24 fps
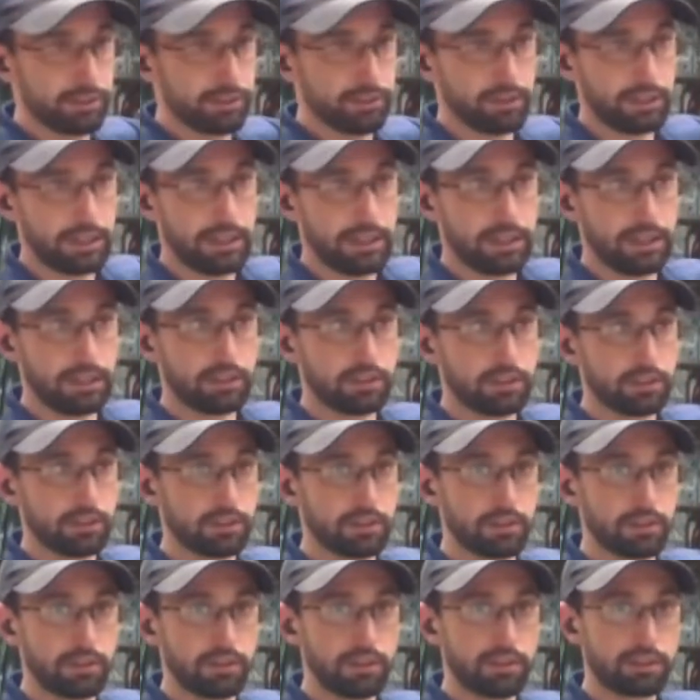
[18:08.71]
that that
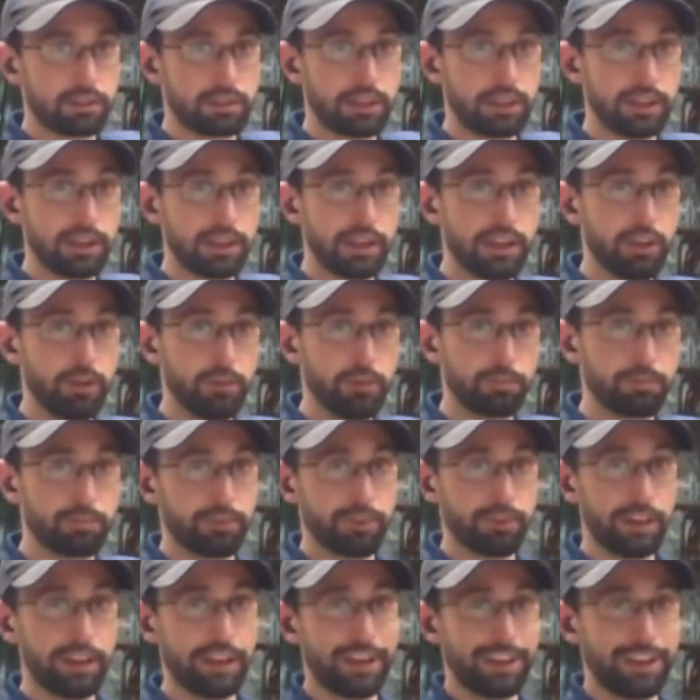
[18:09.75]
can help
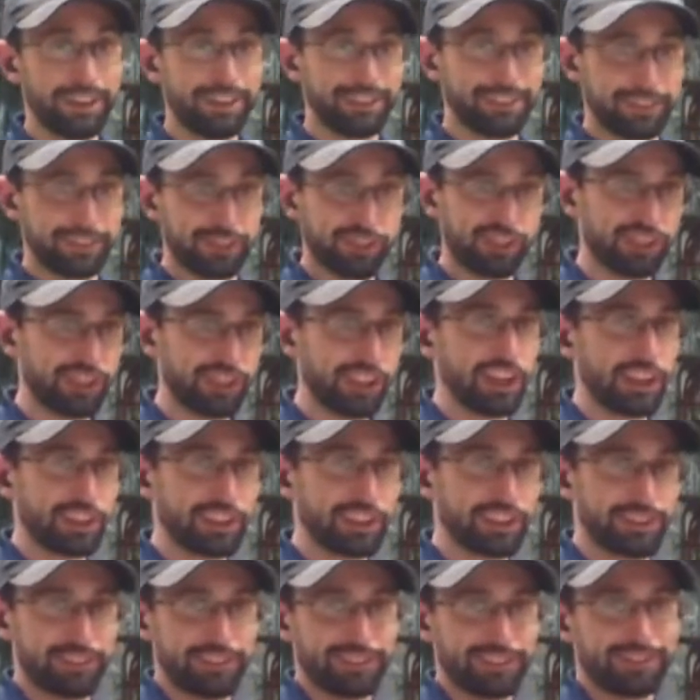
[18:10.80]
that stink
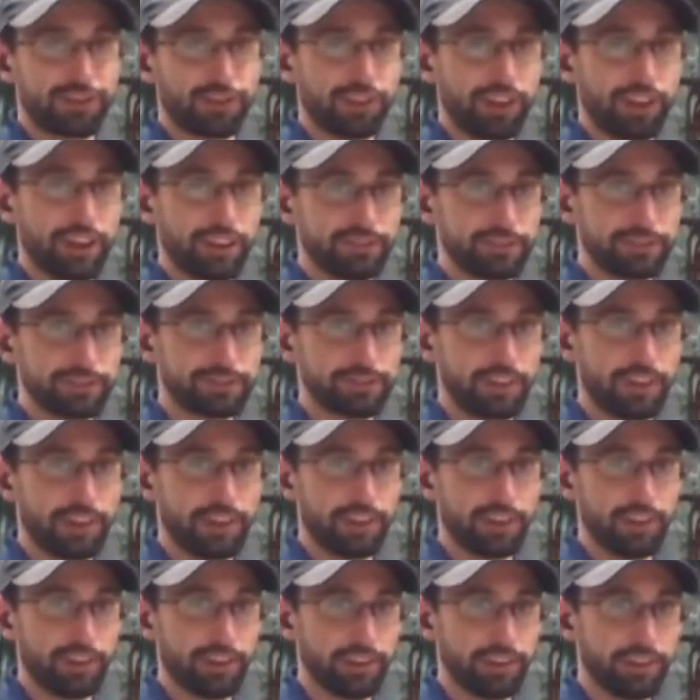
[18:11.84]
travel
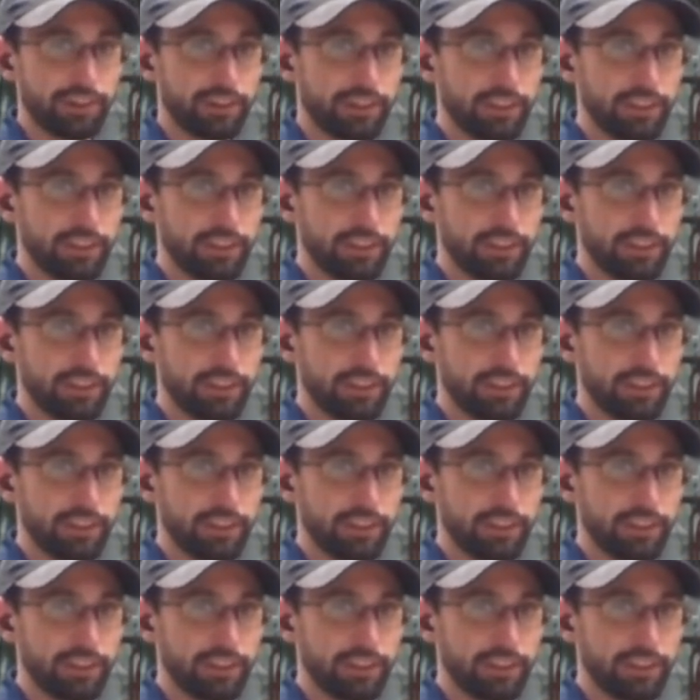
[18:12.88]
farther.